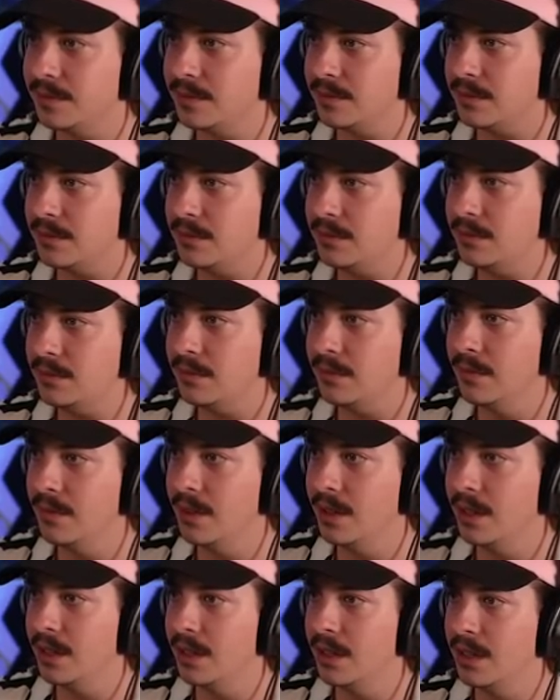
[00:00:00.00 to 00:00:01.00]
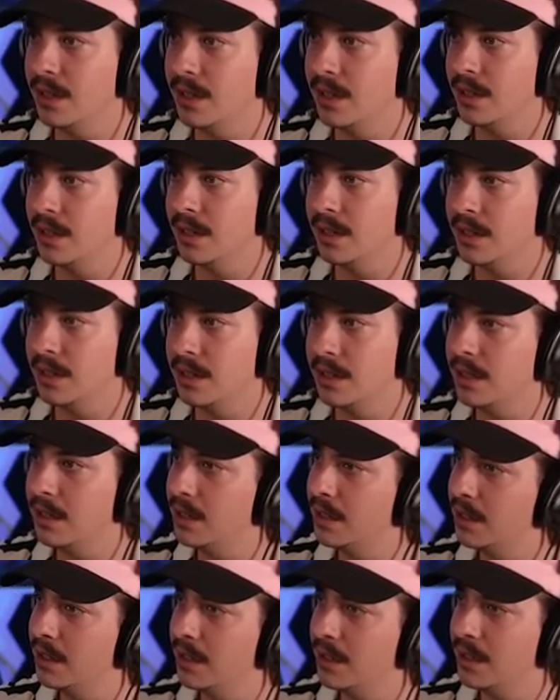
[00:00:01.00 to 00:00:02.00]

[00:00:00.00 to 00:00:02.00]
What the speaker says: [no speech]